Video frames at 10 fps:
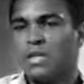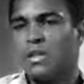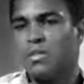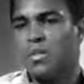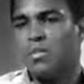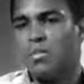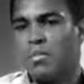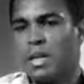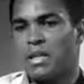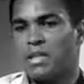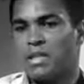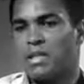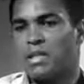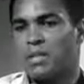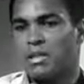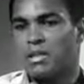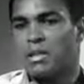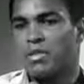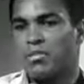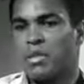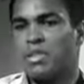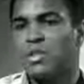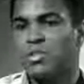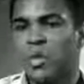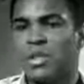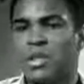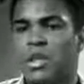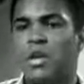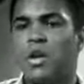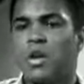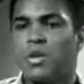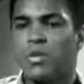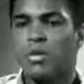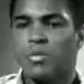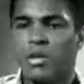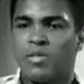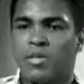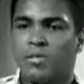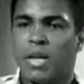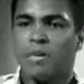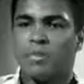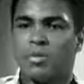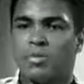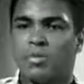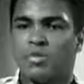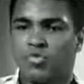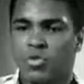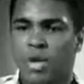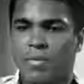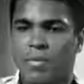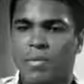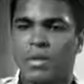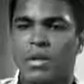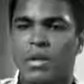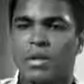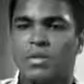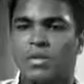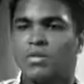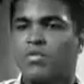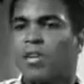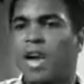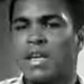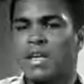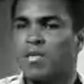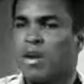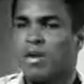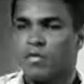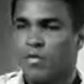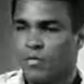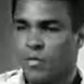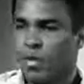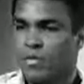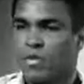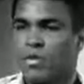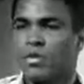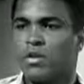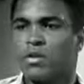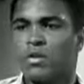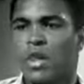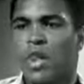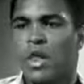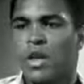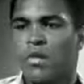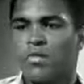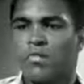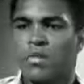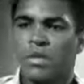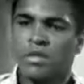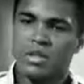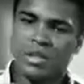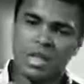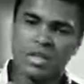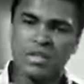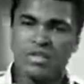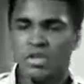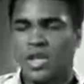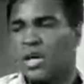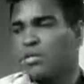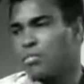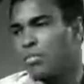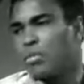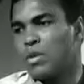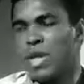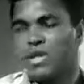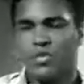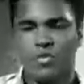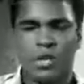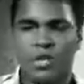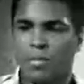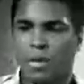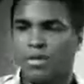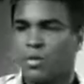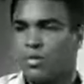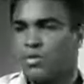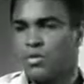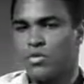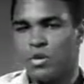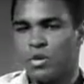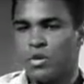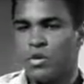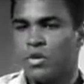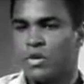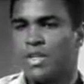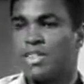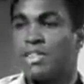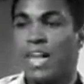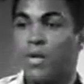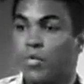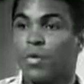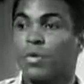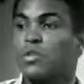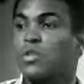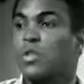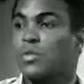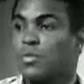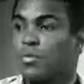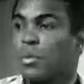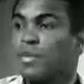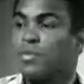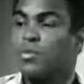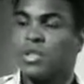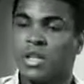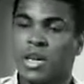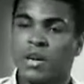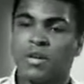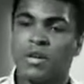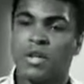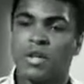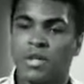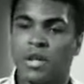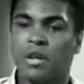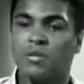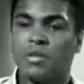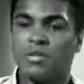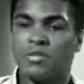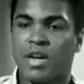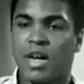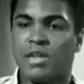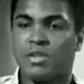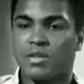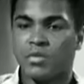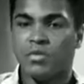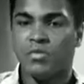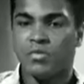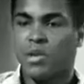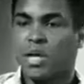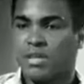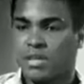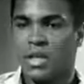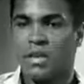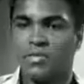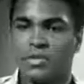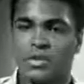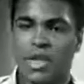And this is what we mainly teach about the separation. And one day, we believe that black people should trade with one another. We've tried integrating for 400 years, and we've been kicked and shot and brutalized. You read about the news for years, and it's not working. So we believe that we should now come and try to do for ourselves.